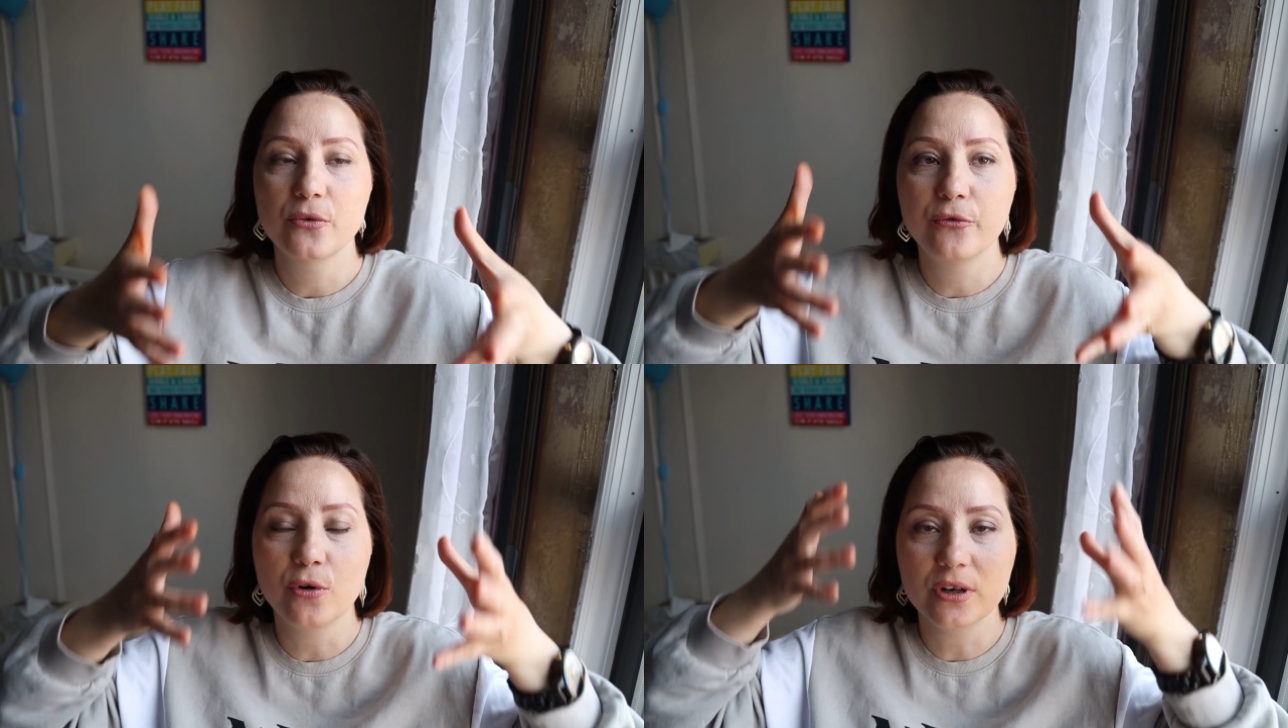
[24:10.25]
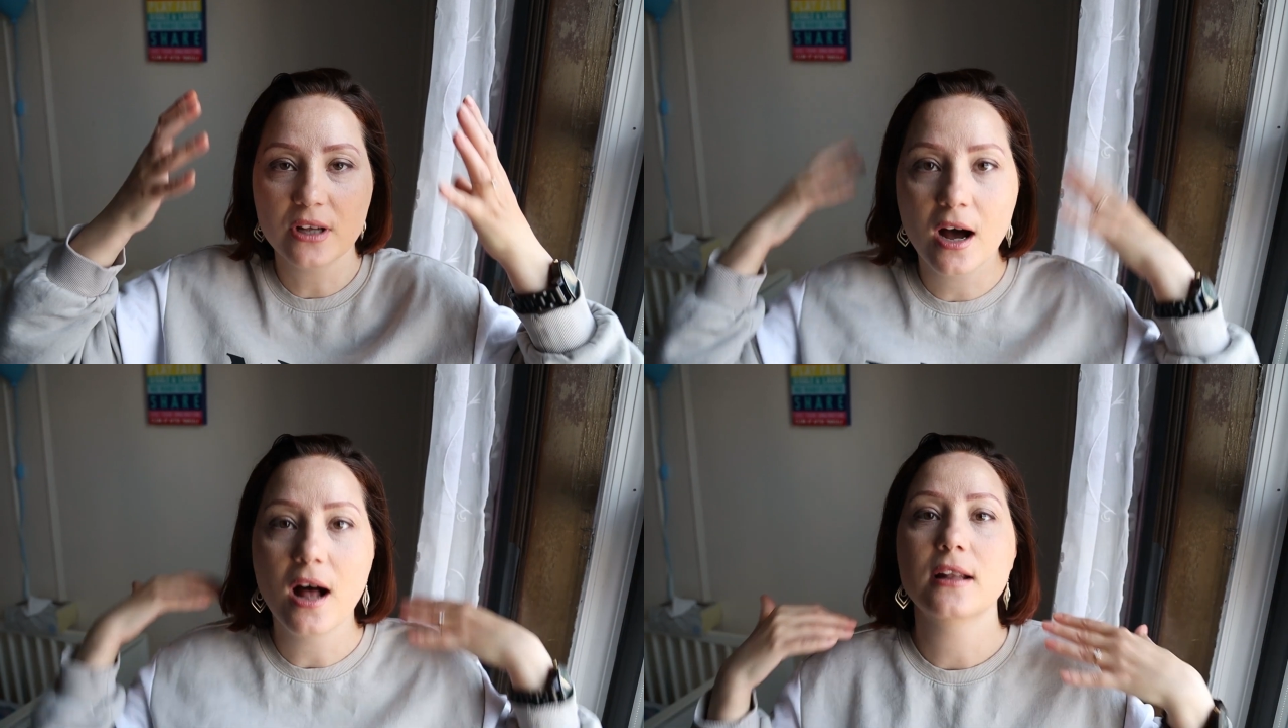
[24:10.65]
for the
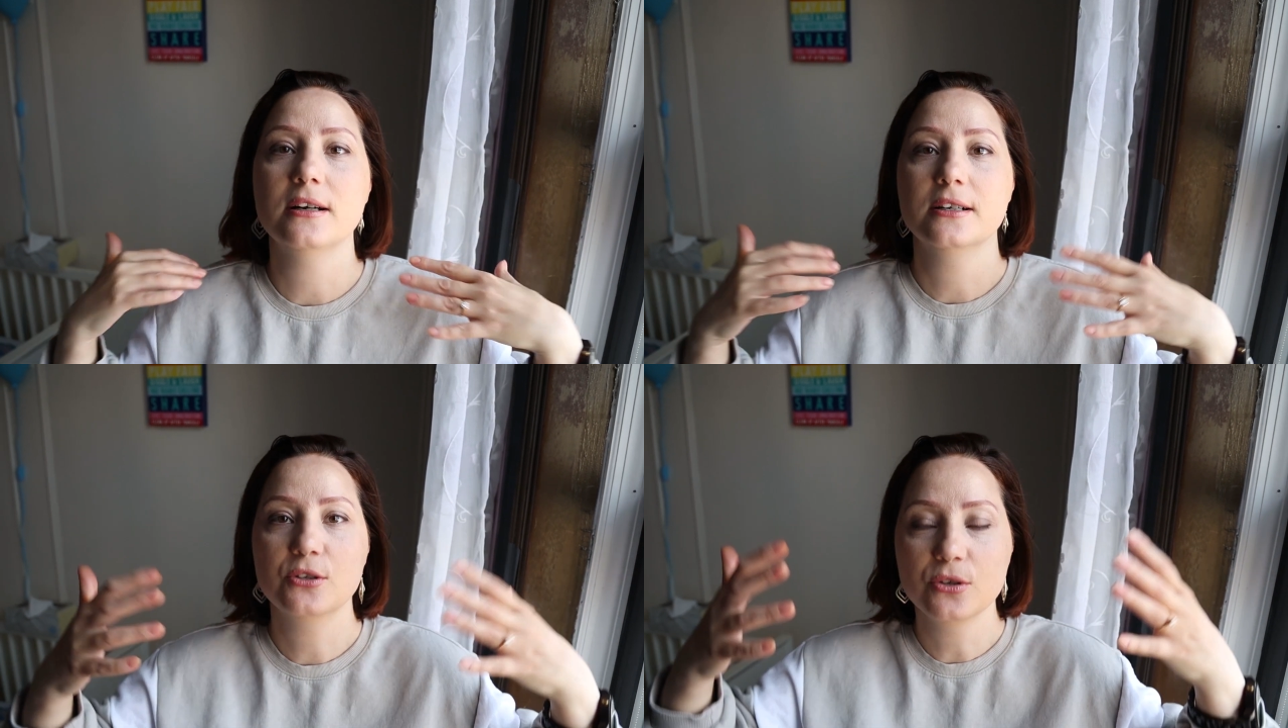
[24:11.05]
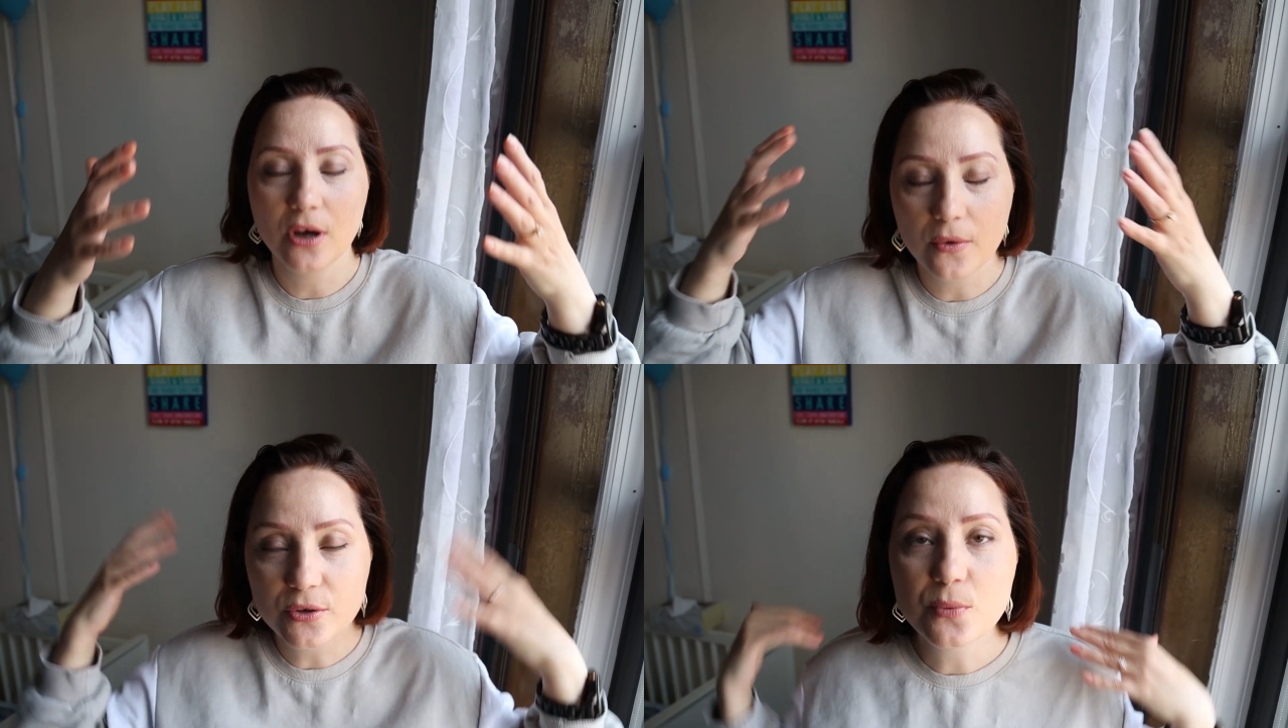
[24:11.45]
color to
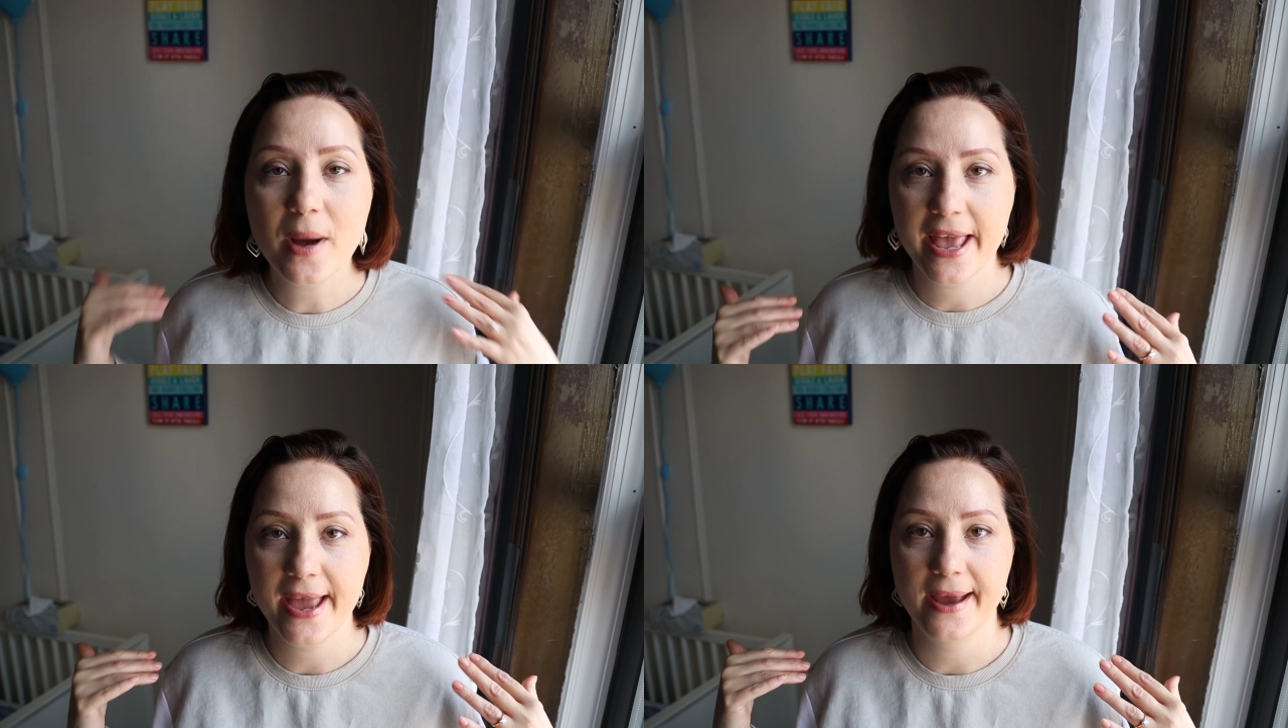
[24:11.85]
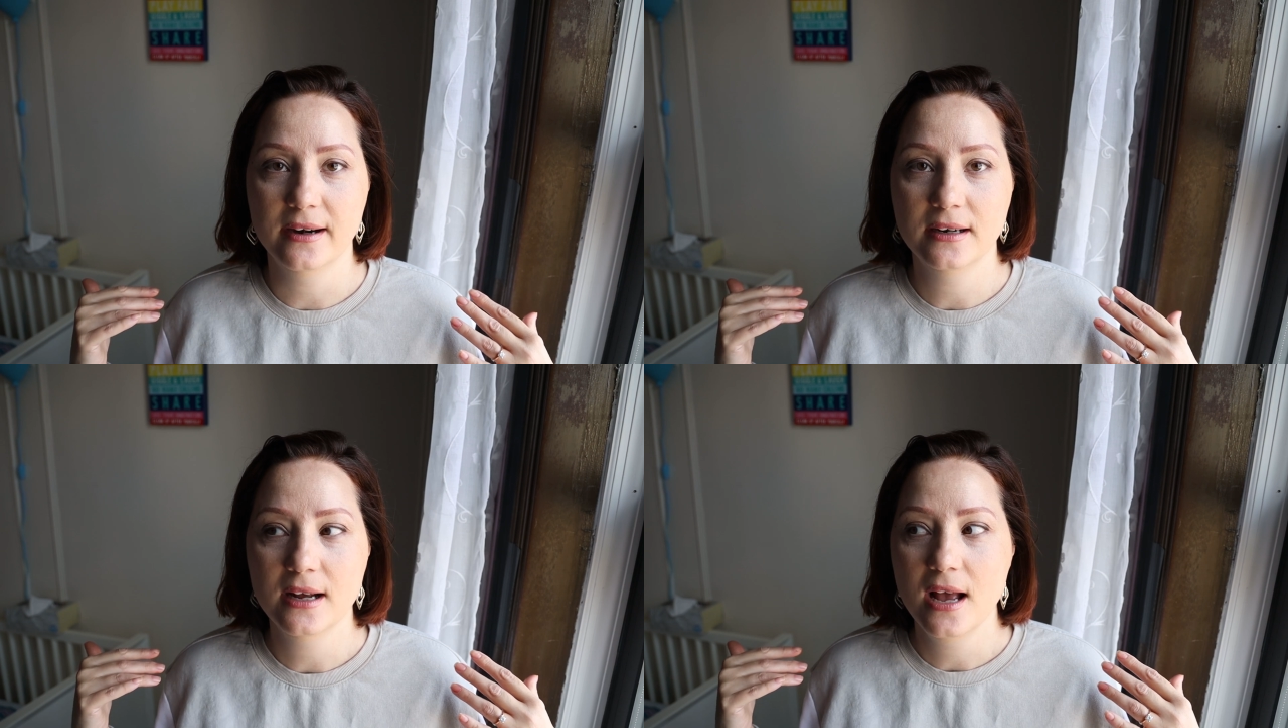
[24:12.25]
go into my
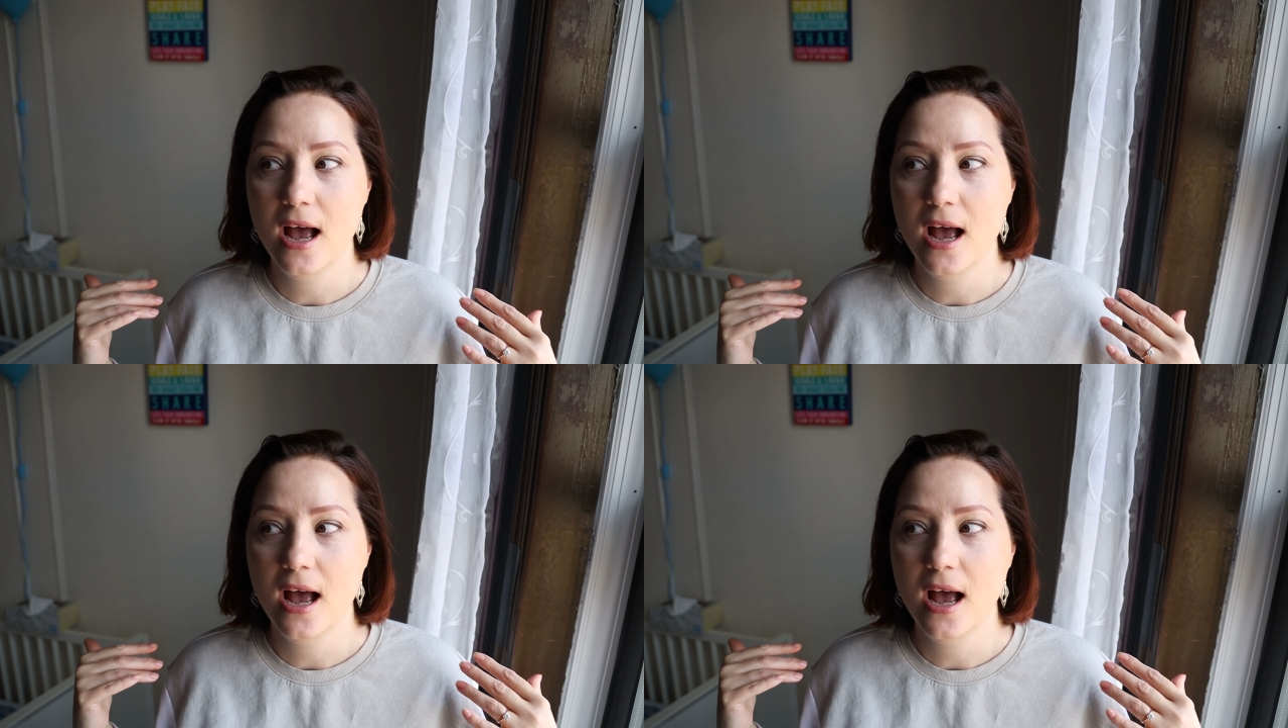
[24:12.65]
hair.